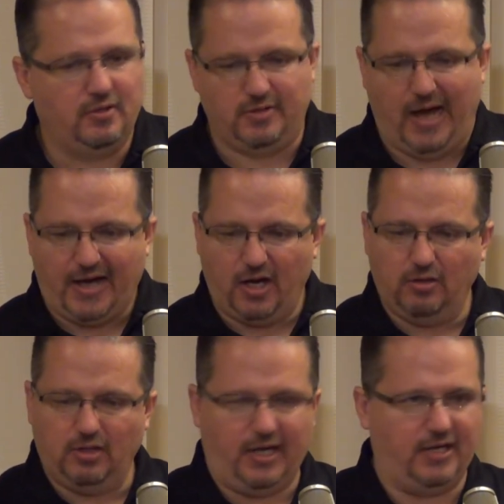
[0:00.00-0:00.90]
Not
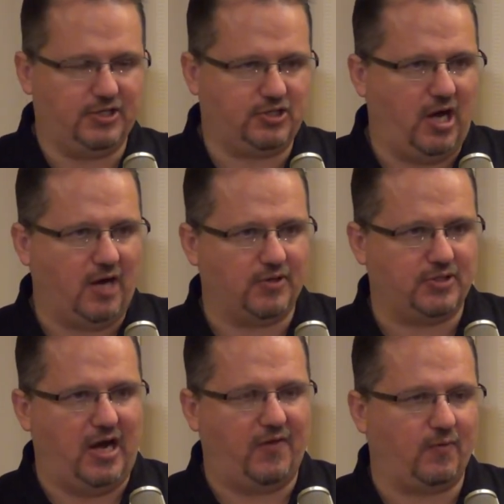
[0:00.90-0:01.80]
only does Congress
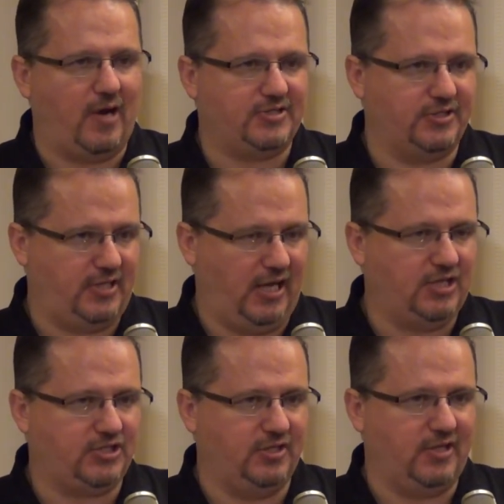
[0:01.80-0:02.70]
authorize
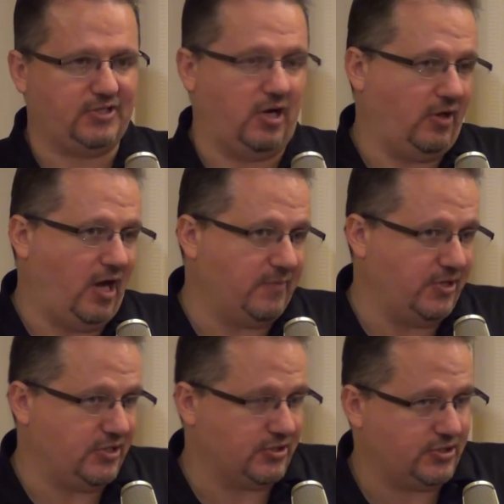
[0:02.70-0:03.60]
detention, that's all the Hamdi
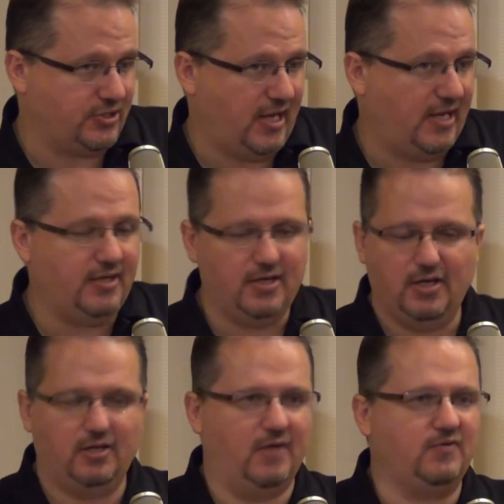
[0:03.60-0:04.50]
decision said,
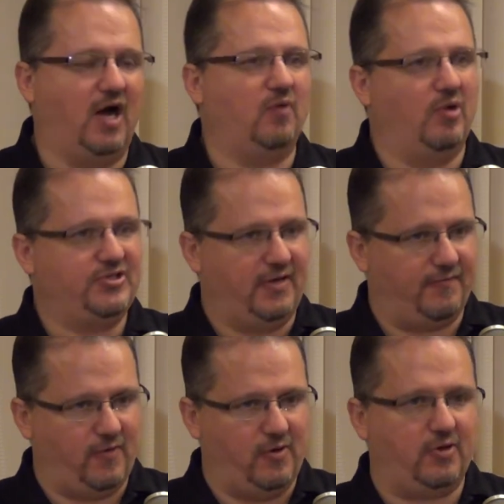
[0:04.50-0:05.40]
they've gone one step
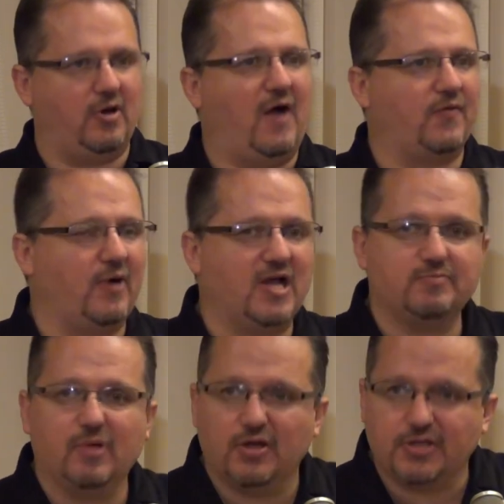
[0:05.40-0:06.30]
further,
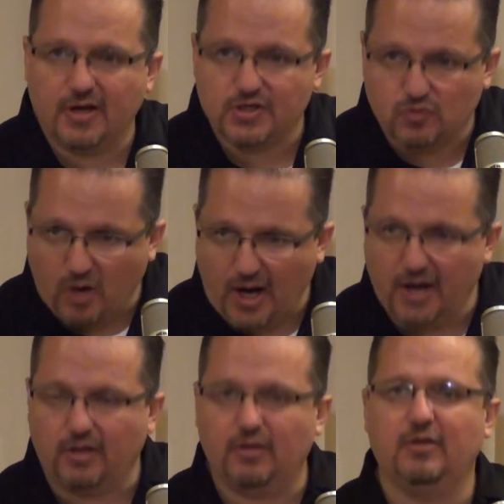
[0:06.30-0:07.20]
authorized military
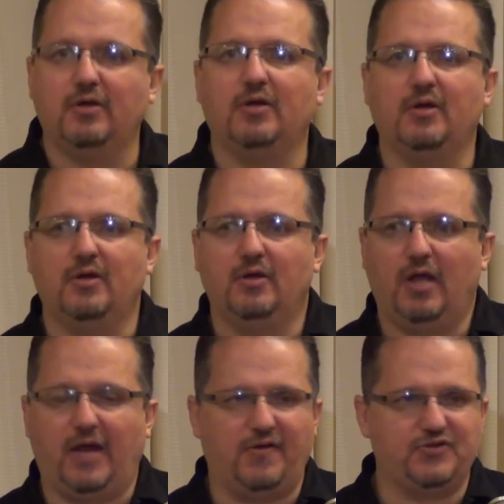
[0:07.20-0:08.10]
trial,
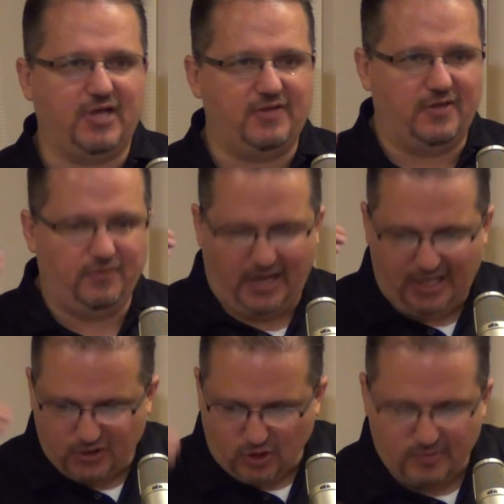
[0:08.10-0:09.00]
and they've said that
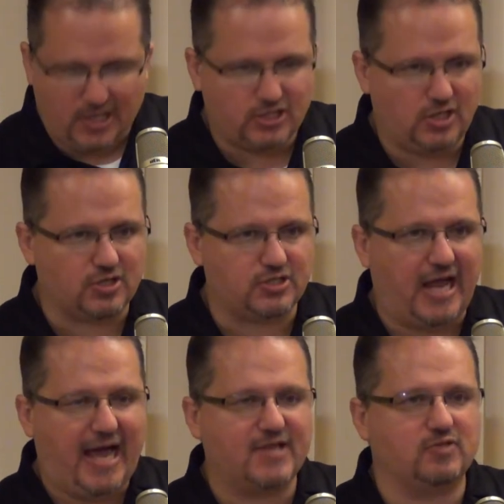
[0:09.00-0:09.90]
any determination of your
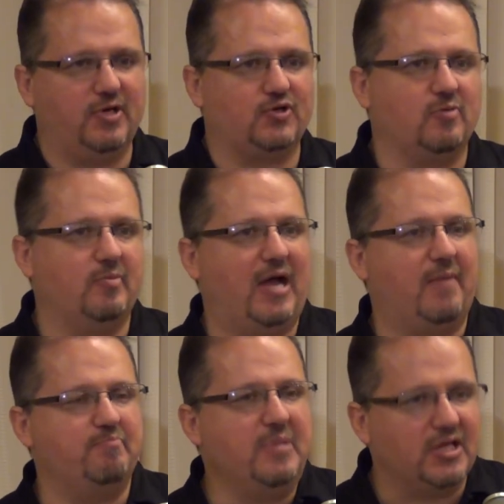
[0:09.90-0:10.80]
status will be determined by
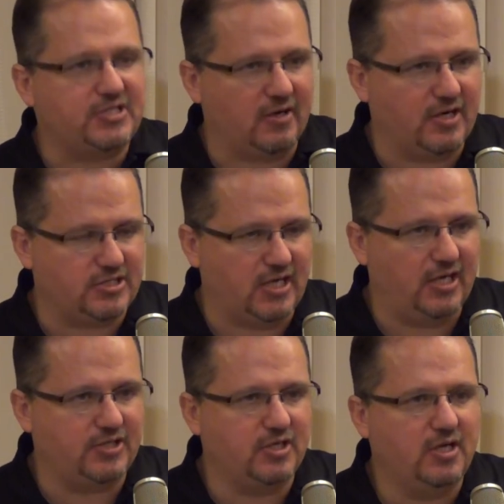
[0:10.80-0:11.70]
a military
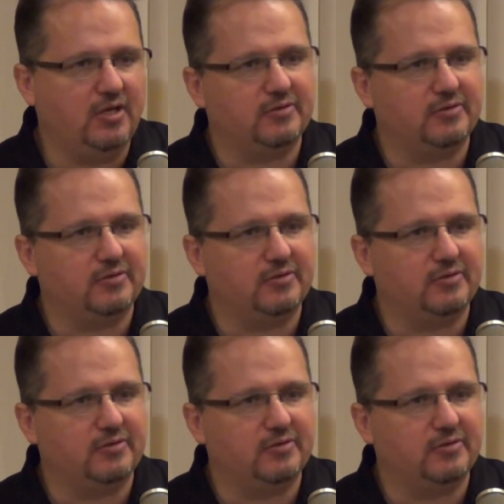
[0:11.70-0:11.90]
judge.